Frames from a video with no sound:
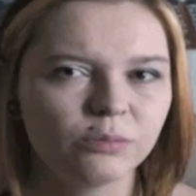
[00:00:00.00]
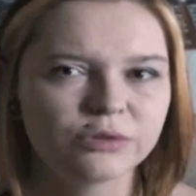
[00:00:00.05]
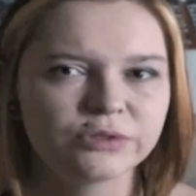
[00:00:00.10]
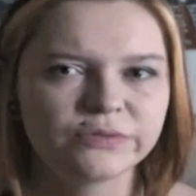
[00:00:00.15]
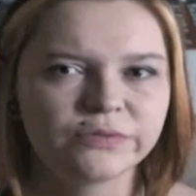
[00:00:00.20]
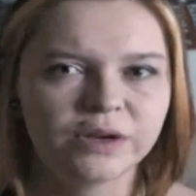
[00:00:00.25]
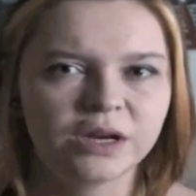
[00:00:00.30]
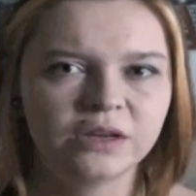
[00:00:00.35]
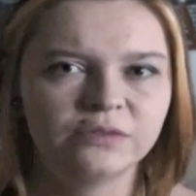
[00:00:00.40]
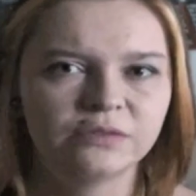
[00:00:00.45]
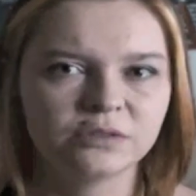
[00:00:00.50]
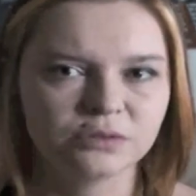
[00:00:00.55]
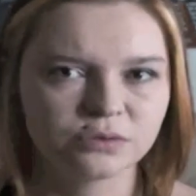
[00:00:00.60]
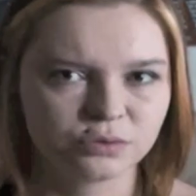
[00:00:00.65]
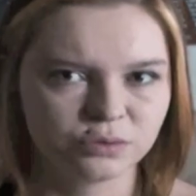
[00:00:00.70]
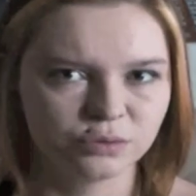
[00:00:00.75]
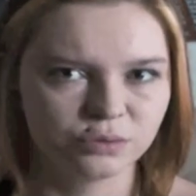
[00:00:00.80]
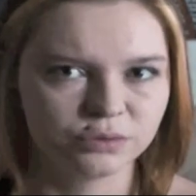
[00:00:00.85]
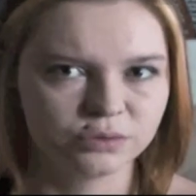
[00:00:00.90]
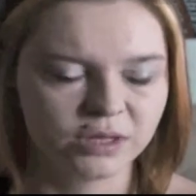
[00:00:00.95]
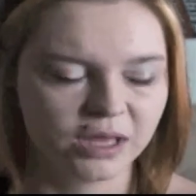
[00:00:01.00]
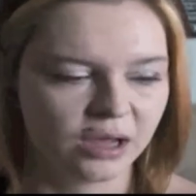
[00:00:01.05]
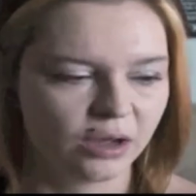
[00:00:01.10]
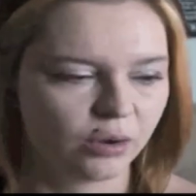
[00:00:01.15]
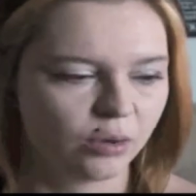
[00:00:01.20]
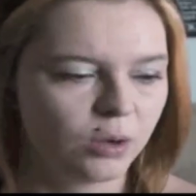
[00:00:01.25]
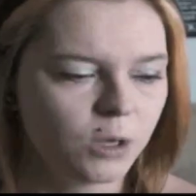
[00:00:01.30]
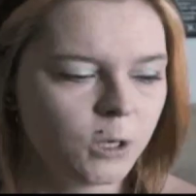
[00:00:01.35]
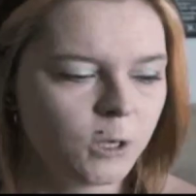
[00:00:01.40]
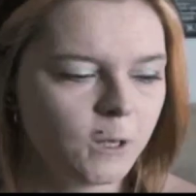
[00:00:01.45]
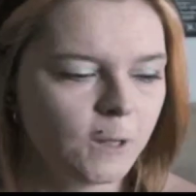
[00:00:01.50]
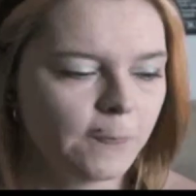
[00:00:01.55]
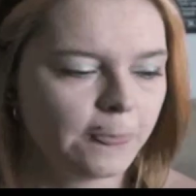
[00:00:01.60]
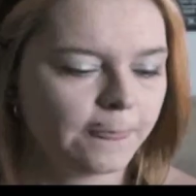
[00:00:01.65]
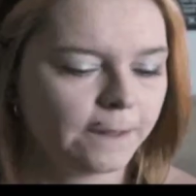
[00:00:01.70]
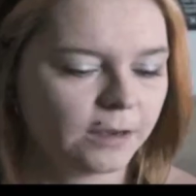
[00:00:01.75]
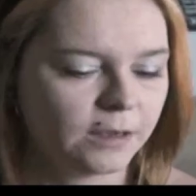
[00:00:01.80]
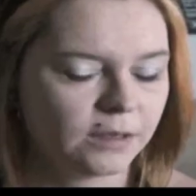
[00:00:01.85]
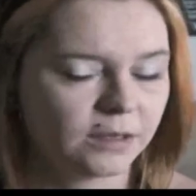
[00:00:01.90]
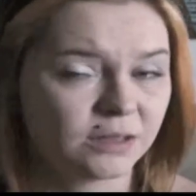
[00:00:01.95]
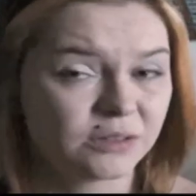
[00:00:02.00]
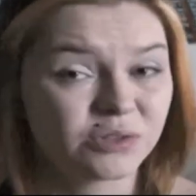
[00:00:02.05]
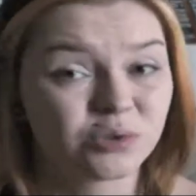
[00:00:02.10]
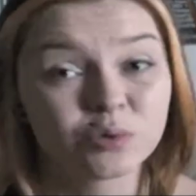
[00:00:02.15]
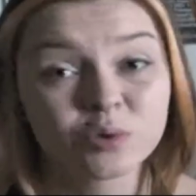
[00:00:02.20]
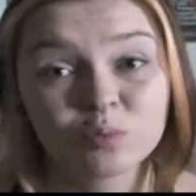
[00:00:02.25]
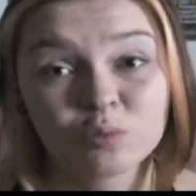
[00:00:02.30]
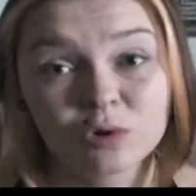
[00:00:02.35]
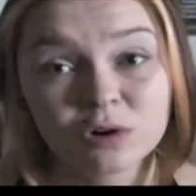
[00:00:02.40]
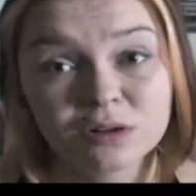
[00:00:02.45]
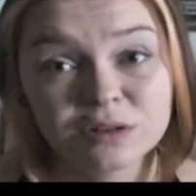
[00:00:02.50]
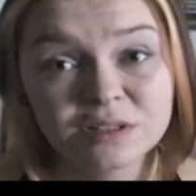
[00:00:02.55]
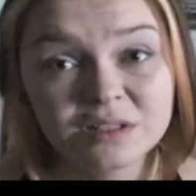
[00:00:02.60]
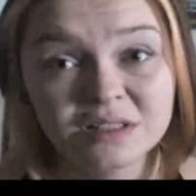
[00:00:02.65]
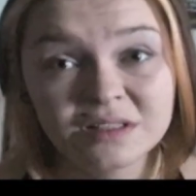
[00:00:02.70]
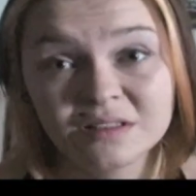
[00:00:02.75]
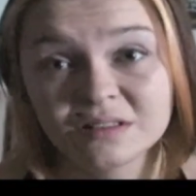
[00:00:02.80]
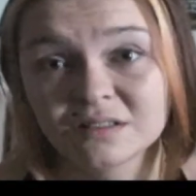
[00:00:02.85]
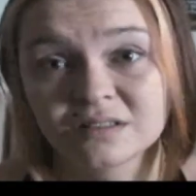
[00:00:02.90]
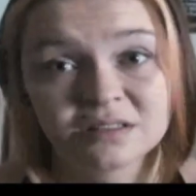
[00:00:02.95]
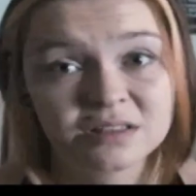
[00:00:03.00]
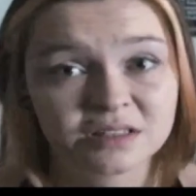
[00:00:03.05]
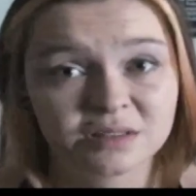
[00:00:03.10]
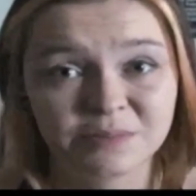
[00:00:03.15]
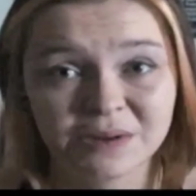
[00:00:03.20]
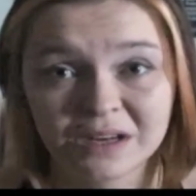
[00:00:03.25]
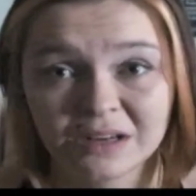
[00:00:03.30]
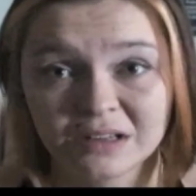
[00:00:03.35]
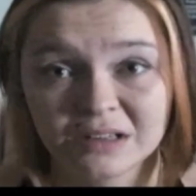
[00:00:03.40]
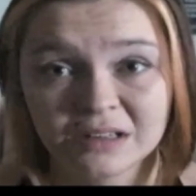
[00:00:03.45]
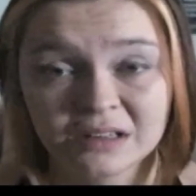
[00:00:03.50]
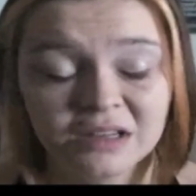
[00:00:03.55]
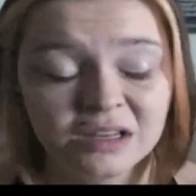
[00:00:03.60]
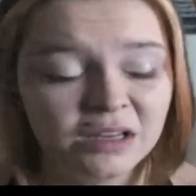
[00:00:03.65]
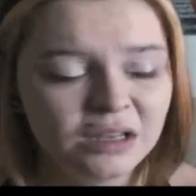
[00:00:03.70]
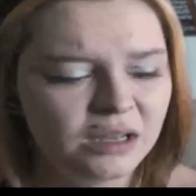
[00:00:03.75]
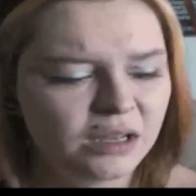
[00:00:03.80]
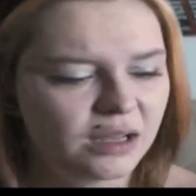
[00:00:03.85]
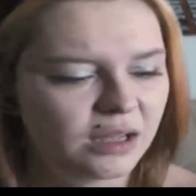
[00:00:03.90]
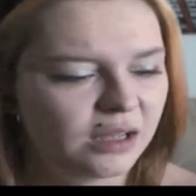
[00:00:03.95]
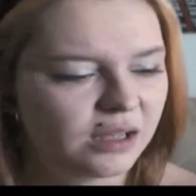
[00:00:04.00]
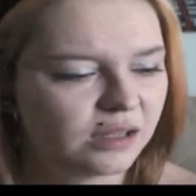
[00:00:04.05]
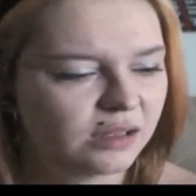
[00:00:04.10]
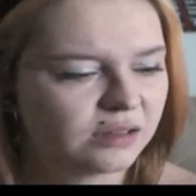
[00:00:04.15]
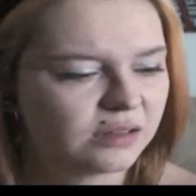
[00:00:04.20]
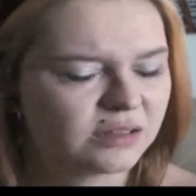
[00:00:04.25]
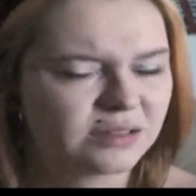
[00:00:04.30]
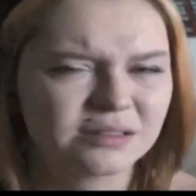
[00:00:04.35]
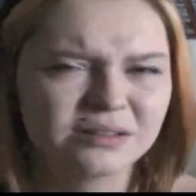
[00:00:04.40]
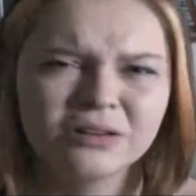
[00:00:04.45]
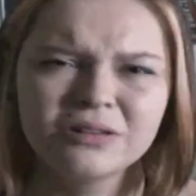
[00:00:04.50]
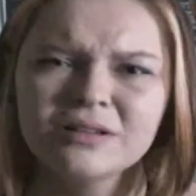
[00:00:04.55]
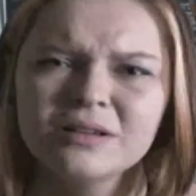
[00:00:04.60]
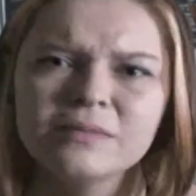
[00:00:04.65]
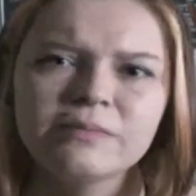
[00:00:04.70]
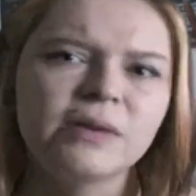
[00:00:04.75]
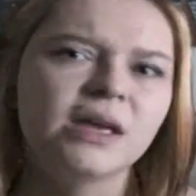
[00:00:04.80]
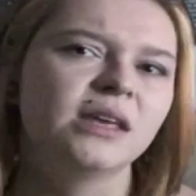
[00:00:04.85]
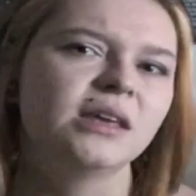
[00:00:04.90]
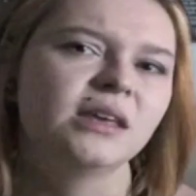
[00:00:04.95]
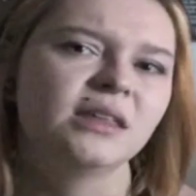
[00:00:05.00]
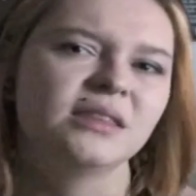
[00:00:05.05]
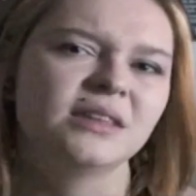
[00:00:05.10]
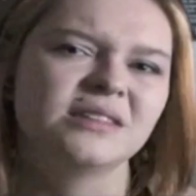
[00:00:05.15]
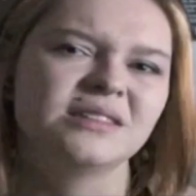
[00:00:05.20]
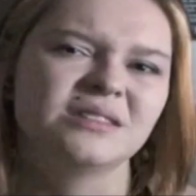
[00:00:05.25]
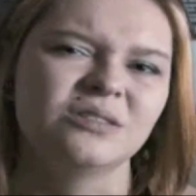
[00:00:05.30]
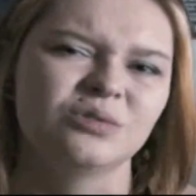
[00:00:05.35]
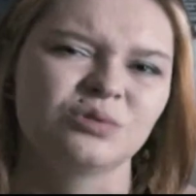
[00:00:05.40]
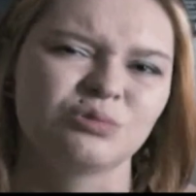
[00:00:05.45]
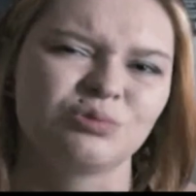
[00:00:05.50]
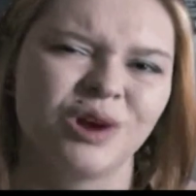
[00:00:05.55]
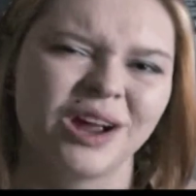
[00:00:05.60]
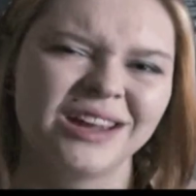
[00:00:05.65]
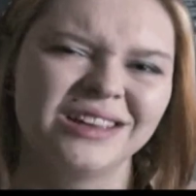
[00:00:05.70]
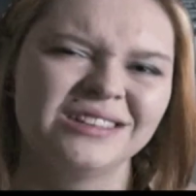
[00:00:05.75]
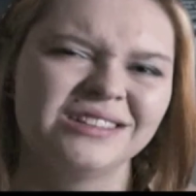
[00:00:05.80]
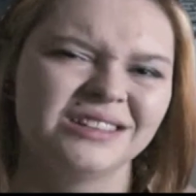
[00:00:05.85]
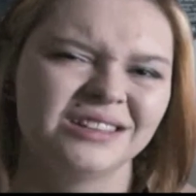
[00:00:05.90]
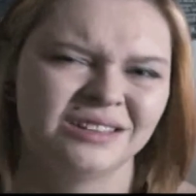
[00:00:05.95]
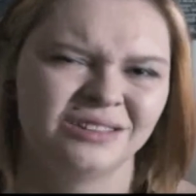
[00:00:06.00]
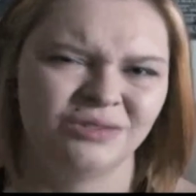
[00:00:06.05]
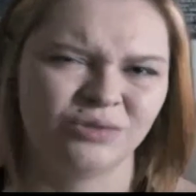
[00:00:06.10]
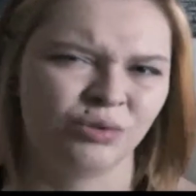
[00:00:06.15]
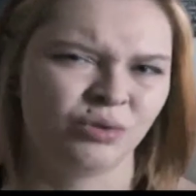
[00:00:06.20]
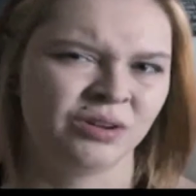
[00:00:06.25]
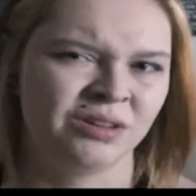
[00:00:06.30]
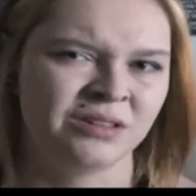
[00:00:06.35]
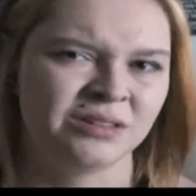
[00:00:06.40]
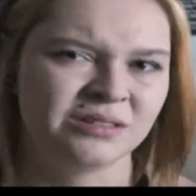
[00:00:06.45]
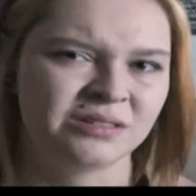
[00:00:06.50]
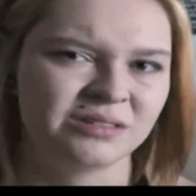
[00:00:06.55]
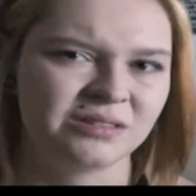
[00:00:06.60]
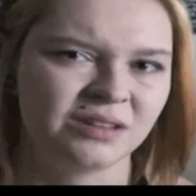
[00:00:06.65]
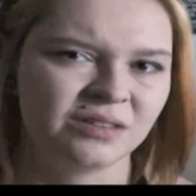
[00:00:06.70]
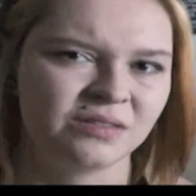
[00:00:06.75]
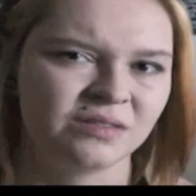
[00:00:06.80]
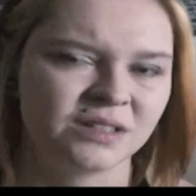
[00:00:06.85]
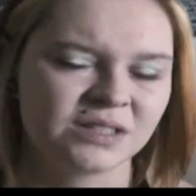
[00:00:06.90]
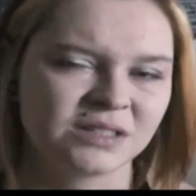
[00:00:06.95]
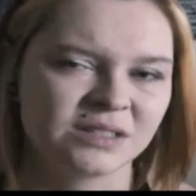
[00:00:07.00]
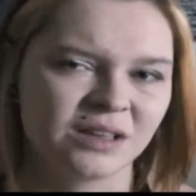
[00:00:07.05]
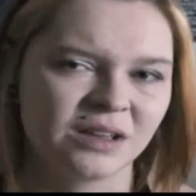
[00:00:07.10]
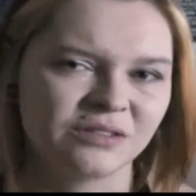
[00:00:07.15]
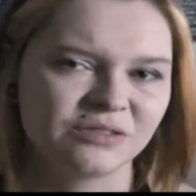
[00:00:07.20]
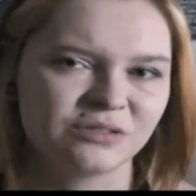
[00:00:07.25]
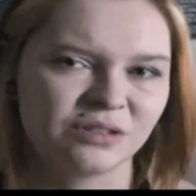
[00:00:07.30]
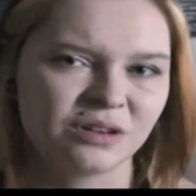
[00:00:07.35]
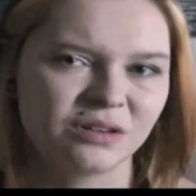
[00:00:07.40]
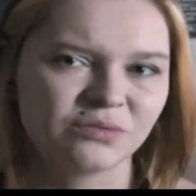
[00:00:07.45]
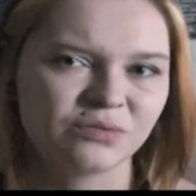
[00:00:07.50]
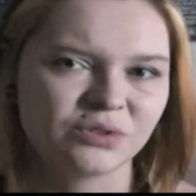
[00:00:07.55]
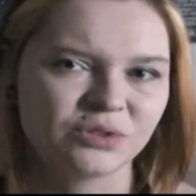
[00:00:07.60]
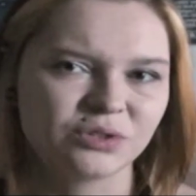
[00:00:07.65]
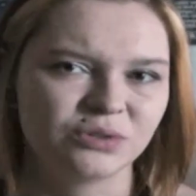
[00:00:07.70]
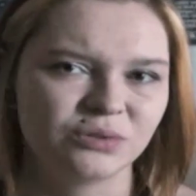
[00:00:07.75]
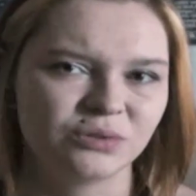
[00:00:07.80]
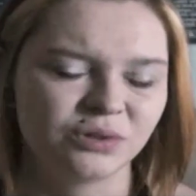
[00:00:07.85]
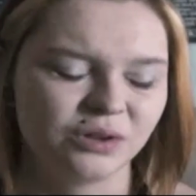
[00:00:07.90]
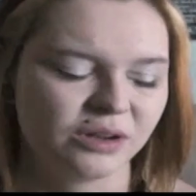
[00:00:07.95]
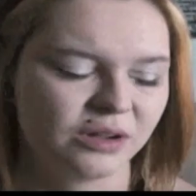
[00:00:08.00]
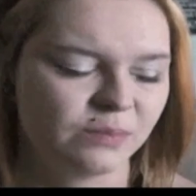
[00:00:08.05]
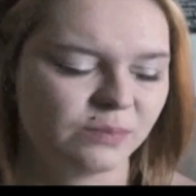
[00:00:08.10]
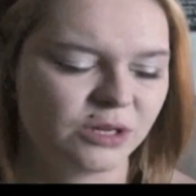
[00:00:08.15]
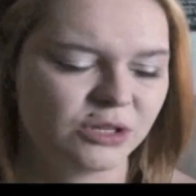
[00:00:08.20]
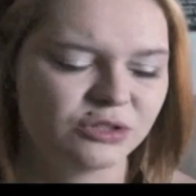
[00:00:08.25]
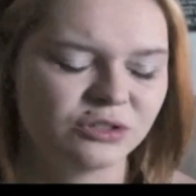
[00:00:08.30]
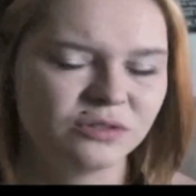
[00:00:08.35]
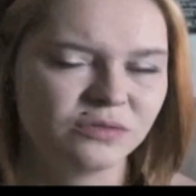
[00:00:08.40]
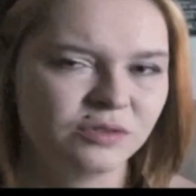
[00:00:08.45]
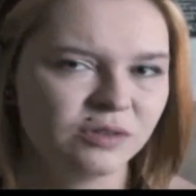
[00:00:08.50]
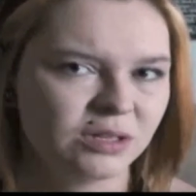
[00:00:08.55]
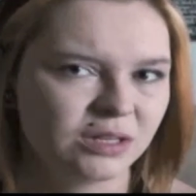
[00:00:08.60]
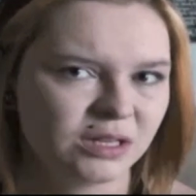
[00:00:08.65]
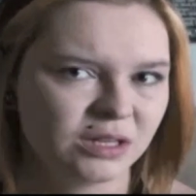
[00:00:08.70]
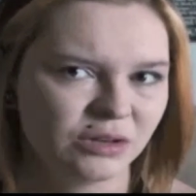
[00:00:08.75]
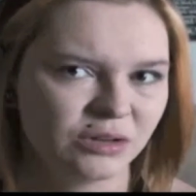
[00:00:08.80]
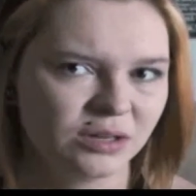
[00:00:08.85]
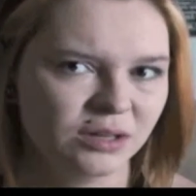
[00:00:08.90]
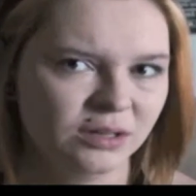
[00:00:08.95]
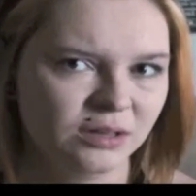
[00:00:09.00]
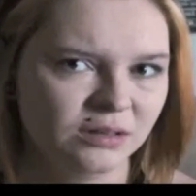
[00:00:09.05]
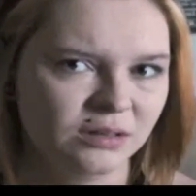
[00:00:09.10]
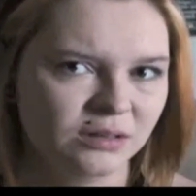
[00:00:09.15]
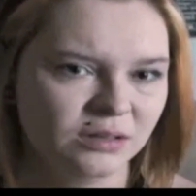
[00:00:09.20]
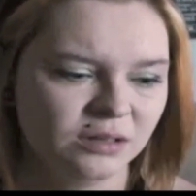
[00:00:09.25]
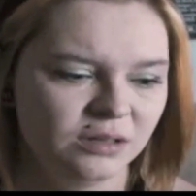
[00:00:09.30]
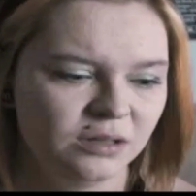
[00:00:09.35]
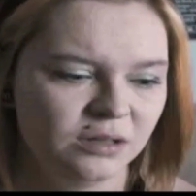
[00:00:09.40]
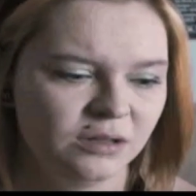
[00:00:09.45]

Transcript: almost 5 years old now. So the warranty is expired. And it started making this grinding noise if it's left on for too long. I'm not sure if you can hear it.